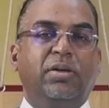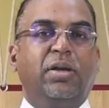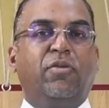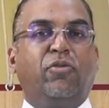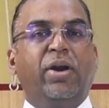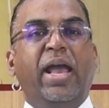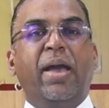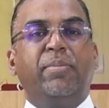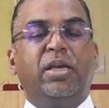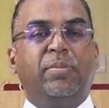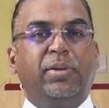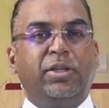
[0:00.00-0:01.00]
For
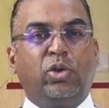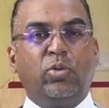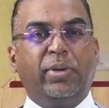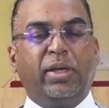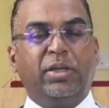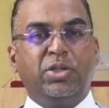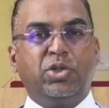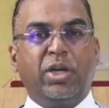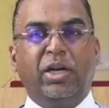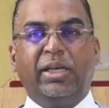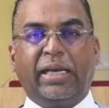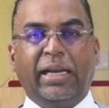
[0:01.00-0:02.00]
amiable, the cubicle is
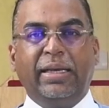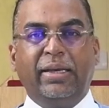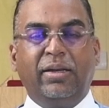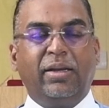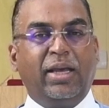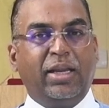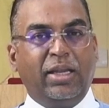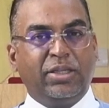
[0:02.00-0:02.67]
generally clean and